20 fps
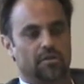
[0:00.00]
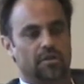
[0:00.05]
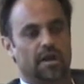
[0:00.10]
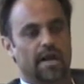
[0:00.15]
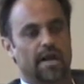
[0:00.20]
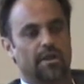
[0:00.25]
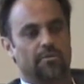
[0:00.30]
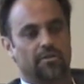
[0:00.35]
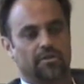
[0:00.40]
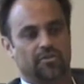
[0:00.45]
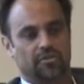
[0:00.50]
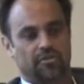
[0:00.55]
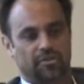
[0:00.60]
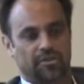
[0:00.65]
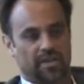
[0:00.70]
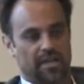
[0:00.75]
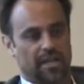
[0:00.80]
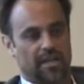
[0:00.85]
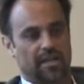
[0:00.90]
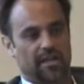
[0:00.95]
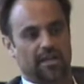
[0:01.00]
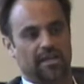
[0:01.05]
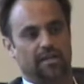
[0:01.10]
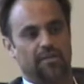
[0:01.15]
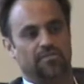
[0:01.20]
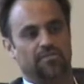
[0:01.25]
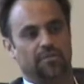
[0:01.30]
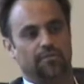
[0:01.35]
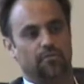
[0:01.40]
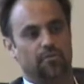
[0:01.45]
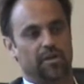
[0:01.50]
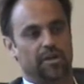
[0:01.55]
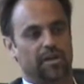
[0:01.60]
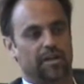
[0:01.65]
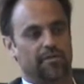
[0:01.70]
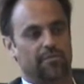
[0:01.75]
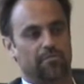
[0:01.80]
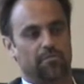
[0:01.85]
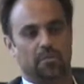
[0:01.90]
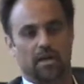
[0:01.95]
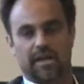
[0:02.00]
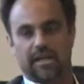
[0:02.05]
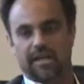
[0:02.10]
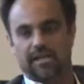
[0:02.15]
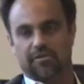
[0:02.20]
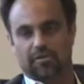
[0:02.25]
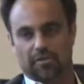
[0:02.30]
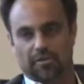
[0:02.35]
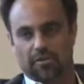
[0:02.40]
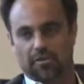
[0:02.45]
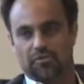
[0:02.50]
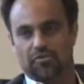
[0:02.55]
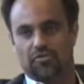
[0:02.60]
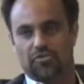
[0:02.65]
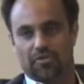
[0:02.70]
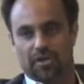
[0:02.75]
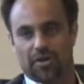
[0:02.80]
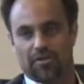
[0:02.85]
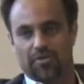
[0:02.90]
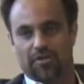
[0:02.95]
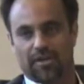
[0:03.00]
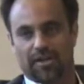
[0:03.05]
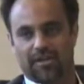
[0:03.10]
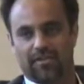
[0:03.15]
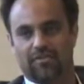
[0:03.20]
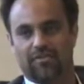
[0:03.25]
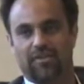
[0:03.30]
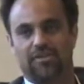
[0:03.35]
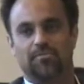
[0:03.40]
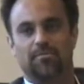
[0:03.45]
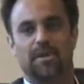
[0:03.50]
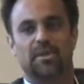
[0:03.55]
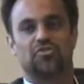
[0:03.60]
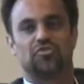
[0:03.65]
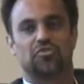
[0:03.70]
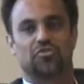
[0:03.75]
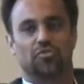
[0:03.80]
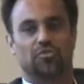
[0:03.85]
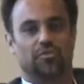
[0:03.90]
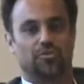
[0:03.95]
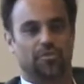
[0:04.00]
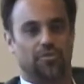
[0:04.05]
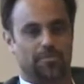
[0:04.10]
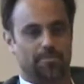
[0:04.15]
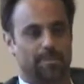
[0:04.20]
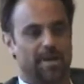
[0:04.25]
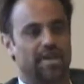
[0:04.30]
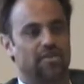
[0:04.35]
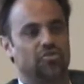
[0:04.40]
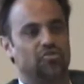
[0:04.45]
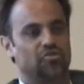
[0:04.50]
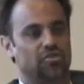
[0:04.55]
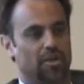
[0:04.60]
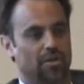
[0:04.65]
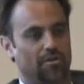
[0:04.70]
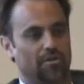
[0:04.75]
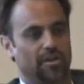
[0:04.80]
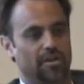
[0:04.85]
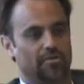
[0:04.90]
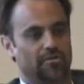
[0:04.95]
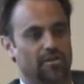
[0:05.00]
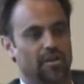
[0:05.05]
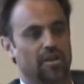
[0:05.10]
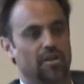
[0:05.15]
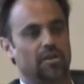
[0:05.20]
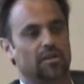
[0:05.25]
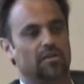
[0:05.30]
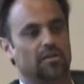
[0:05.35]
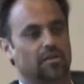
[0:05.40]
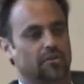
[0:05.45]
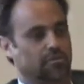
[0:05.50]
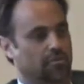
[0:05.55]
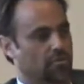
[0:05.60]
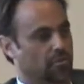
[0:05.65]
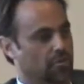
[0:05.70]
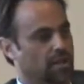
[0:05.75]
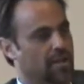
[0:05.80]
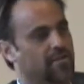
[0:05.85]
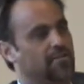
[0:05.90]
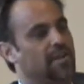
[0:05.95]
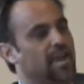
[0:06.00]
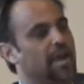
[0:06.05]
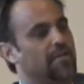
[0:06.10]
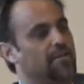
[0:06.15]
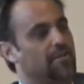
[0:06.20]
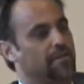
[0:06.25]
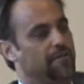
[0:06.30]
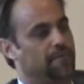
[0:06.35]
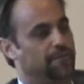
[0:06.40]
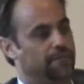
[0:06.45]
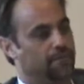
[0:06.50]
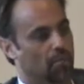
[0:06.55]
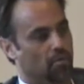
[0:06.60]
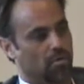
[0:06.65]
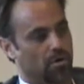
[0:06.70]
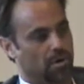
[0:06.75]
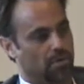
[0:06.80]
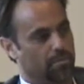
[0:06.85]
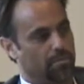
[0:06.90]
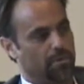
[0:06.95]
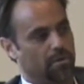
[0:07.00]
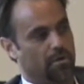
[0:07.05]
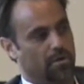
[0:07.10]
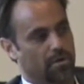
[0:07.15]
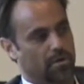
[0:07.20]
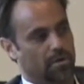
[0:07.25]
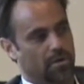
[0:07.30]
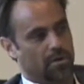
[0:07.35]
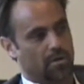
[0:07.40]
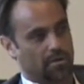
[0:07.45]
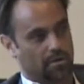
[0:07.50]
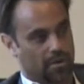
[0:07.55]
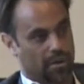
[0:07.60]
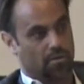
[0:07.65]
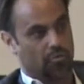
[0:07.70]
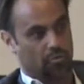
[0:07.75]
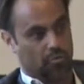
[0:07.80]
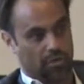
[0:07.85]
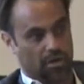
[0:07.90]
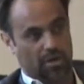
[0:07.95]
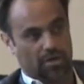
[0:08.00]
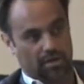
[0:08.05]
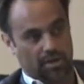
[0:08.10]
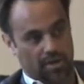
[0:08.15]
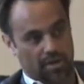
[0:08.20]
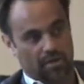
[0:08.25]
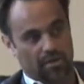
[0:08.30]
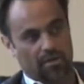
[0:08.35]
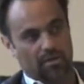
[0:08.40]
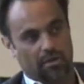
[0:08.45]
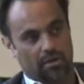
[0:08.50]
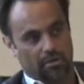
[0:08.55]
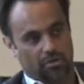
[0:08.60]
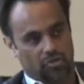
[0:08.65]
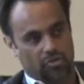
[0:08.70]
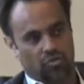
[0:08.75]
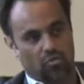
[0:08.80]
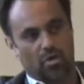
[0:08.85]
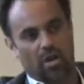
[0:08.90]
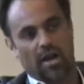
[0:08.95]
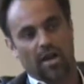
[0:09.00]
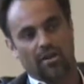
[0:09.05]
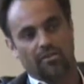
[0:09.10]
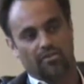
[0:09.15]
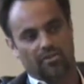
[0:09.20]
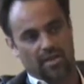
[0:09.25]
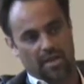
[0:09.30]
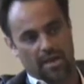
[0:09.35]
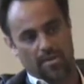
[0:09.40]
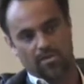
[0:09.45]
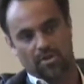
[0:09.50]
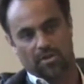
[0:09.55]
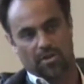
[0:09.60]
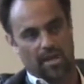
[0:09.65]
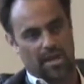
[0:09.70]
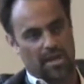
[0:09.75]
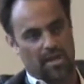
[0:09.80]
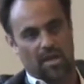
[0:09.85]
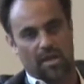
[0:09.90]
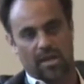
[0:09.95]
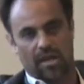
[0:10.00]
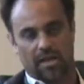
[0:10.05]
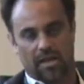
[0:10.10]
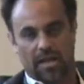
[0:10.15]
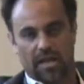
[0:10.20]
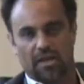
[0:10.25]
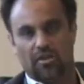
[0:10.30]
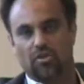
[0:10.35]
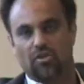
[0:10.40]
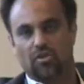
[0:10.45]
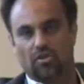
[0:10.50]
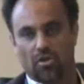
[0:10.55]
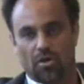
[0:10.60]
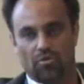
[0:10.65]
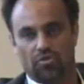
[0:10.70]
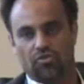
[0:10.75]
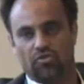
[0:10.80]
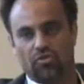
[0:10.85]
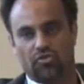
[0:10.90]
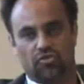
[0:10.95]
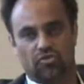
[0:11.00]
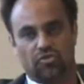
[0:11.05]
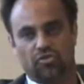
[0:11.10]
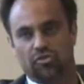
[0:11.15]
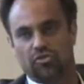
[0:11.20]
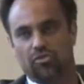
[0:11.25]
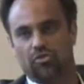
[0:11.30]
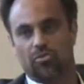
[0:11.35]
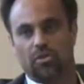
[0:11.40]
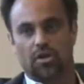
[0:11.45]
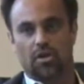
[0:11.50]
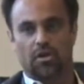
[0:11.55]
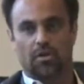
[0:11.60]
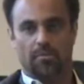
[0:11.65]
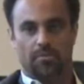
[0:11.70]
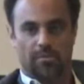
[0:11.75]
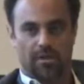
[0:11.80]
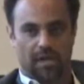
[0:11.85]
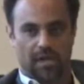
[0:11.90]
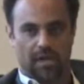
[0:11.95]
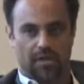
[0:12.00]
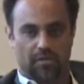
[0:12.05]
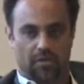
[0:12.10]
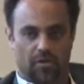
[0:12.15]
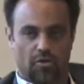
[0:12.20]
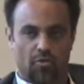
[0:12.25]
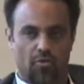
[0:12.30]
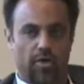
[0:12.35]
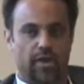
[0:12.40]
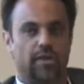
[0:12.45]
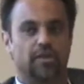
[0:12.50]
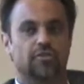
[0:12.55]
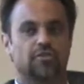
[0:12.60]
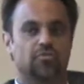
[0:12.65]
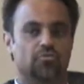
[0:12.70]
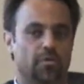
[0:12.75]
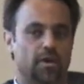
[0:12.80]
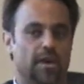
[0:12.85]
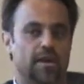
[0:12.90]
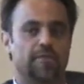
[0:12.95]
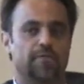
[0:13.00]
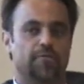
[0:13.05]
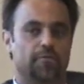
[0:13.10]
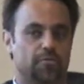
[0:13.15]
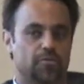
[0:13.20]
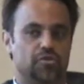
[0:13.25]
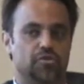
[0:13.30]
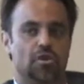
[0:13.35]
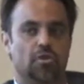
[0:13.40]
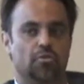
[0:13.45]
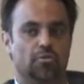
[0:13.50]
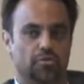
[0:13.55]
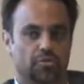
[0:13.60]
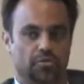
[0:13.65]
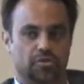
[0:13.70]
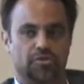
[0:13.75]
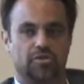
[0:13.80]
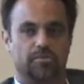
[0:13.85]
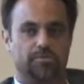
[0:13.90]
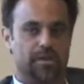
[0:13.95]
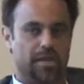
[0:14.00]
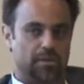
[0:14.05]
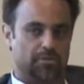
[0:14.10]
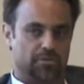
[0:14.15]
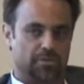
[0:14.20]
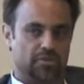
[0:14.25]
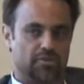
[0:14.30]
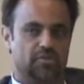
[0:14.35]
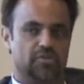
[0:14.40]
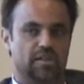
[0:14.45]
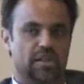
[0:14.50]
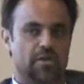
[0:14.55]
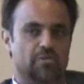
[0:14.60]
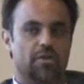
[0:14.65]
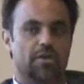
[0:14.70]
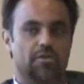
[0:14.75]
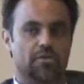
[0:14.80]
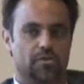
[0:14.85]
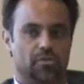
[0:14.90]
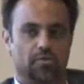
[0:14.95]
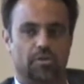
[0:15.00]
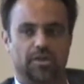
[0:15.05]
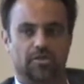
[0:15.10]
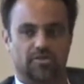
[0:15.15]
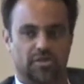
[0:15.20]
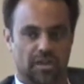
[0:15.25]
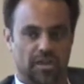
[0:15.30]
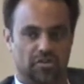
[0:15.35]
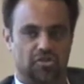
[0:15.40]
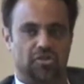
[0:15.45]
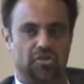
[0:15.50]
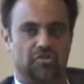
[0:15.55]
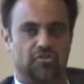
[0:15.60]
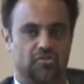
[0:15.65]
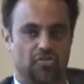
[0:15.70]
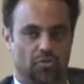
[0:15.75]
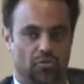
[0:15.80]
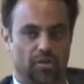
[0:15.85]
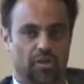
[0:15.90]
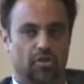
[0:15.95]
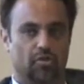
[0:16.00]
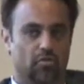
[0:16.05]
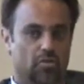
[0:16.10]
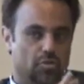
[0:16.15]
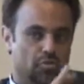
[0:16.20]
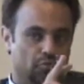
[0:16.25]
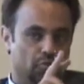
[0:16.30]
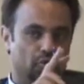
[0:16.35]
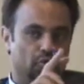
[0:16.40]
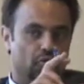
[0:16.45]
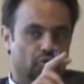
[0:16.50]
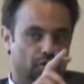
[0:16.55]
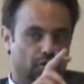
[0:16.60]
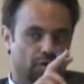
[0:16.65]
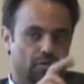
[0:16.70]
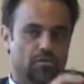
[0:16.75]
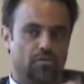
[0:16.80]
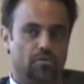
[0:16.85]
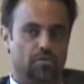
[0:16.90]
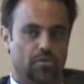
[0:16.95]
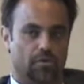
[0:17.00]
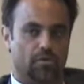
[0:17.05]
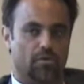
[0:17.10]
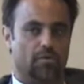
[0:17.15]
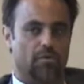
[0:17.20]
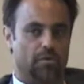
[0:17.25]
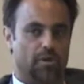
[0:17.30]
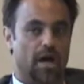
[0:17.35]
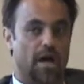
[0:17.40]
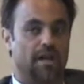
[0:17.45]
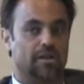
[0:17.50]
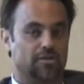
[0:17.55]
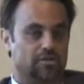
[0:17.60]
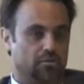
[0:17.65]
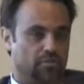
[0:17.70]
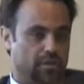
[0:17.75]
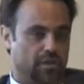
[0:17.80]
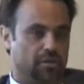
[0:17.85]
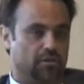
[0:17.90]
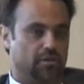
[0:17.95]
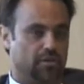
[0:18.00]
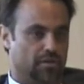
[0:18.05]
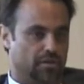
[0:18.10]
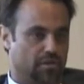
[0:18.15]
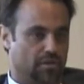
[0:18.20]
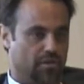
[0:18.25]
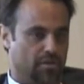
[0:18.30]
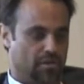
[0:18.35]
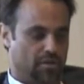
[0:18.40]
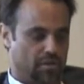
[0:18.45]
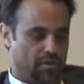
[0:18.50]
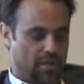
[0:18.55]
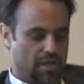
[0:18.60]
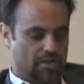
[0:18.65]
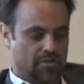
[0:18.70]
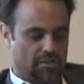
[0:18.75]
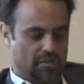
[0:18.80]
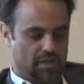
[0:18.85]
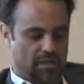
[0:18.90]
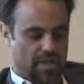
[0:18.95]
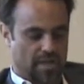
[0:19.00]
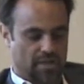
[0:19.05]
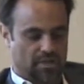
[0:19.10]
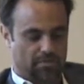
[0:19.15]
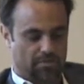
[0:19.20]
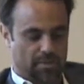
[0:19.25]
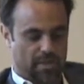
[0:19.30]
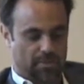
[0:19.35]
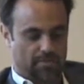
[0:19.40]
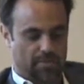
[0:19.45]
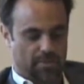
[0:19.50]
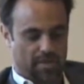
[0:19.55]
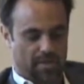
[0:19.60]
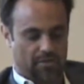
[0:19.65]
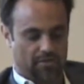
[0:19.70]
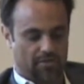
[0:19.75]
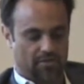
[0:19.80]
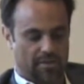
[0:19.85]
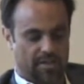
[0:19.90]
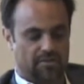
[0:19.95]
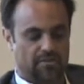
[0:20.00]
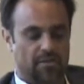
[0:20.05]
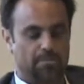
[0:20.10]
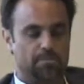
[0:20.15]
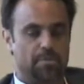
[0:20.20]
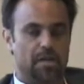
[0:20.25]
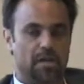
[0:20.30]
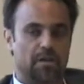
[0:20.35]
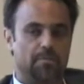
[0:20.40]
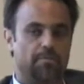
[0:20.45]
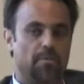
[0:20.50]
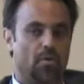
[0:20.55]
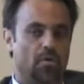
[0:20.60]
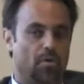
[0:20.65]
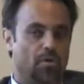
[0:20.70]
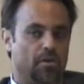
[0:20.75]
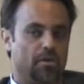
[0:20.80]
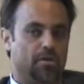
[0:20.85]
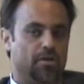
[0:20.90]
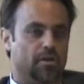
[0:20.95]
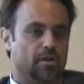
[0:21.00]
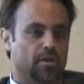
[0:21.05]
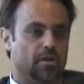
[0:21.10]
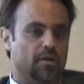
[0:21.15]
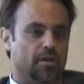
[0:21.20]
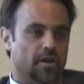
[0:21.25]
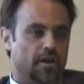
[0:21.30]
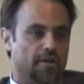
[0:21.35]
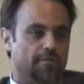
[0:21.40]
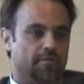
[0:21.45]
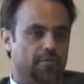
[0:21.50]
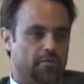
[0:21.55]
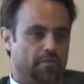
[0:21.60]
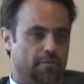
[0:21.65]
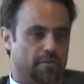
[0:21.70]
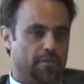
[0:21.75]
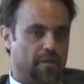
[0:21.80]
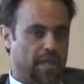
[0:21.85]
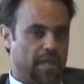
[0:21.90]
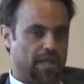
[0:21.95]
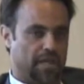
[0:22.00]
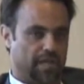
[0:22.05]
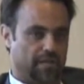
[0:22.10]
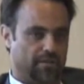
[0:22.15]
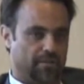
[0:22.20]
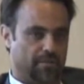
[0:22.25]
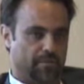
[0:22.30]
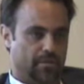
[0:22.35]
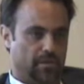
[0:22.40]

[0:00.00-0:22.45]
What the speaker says: IRS's thinking is if we give money to those charities, let's make sure that the best charities. So let's have a form that really tries to emulate and get closest to being the quickest way for donors to be able to see whether the organization is doing, quote, good or not doing good, as the case may be. So that's a big part of their thinking.